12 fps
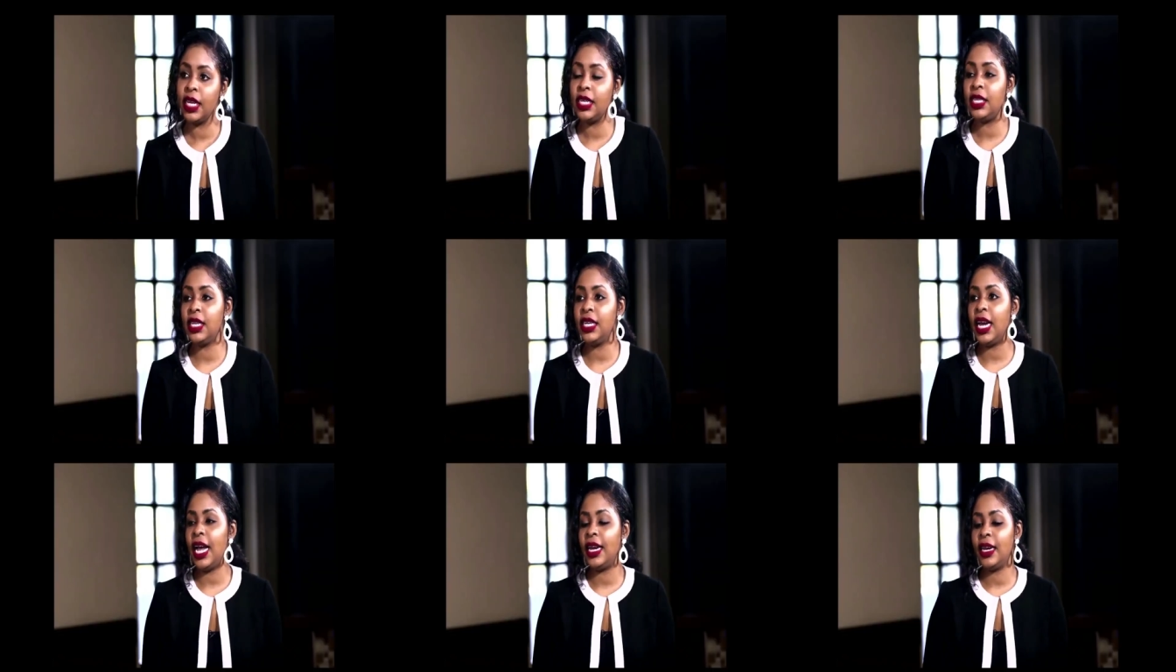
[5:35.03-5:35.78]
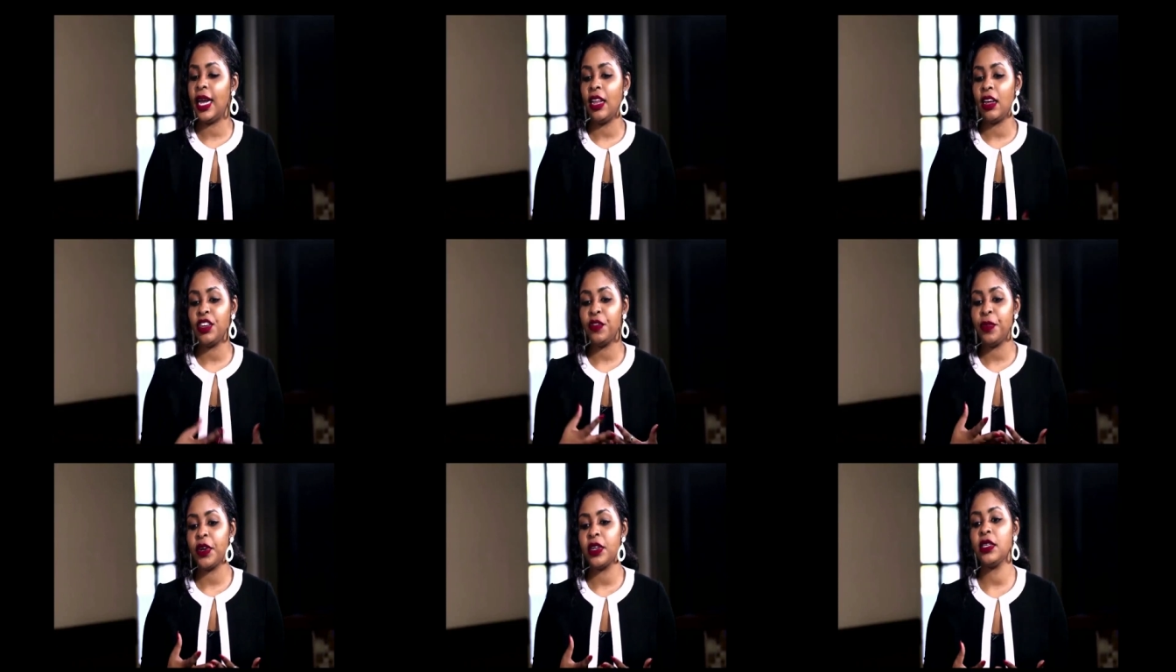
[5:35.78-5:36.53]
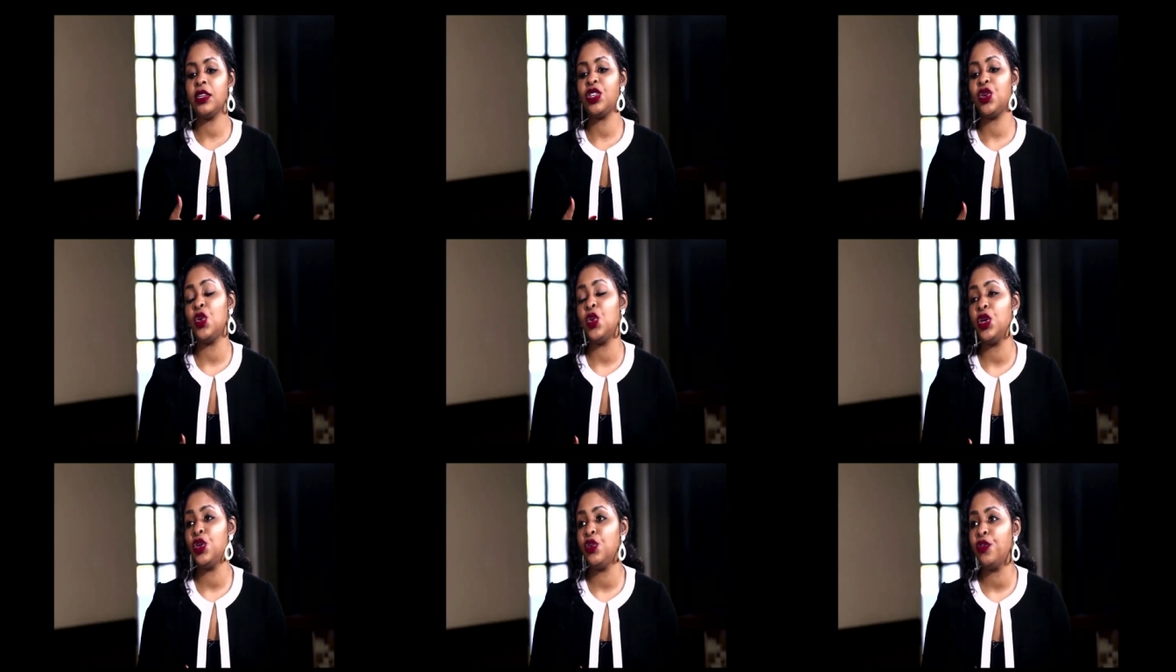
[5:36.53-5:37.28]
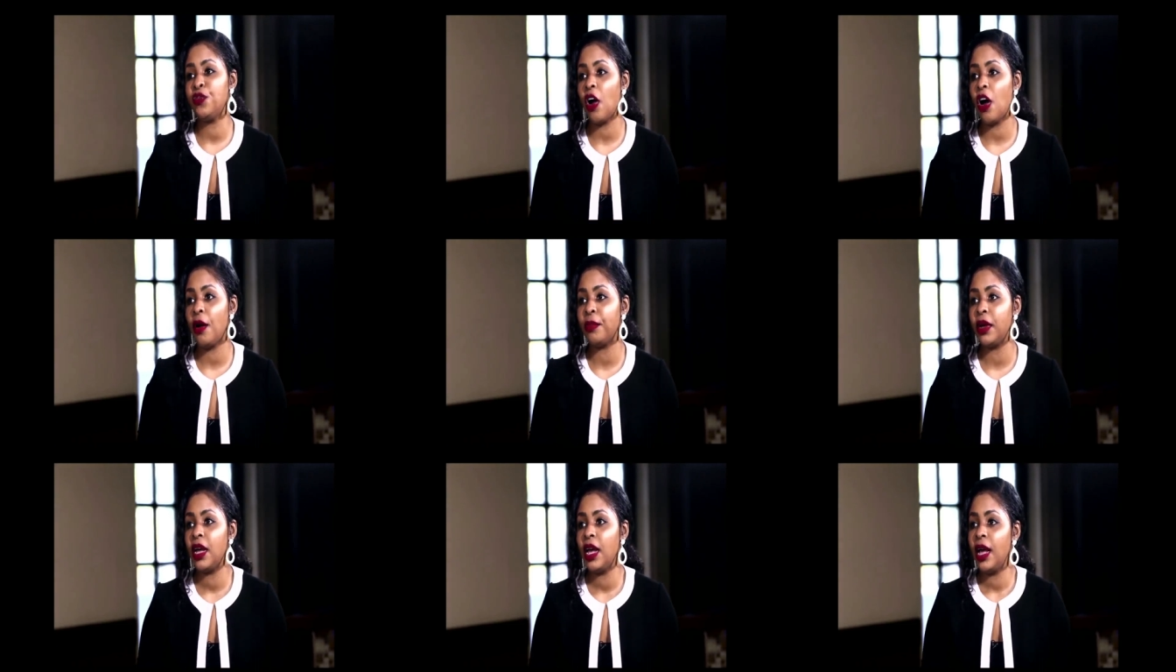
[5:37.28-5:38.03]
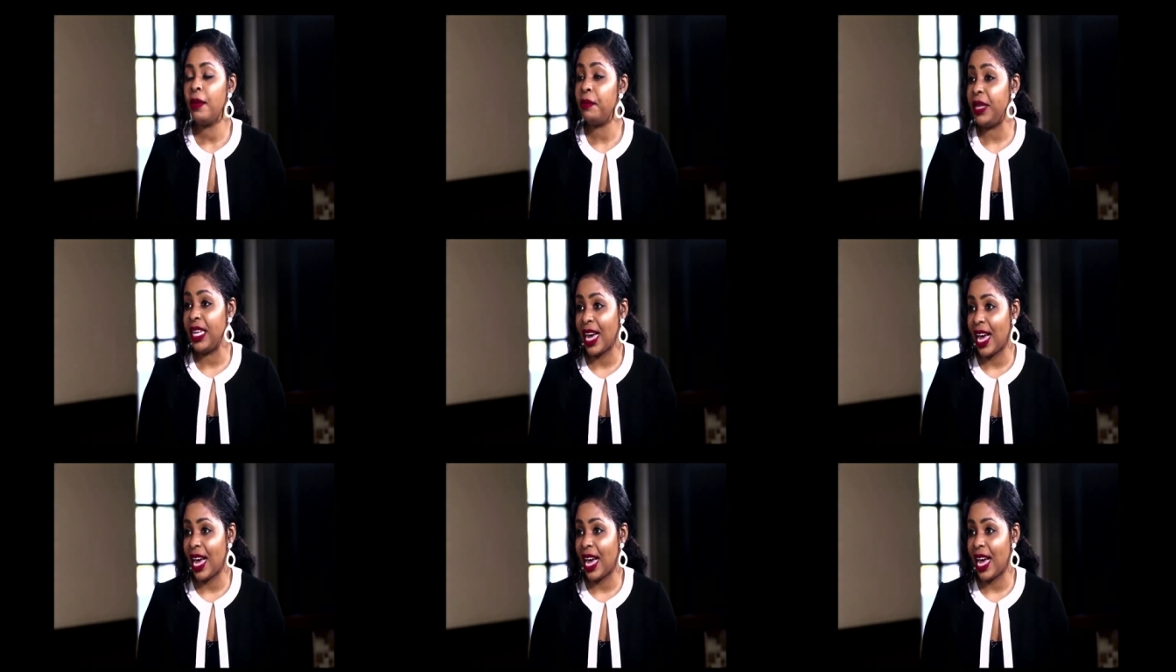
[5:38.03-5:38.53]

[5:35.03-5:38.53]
Indeed, and a lot of persons know you from being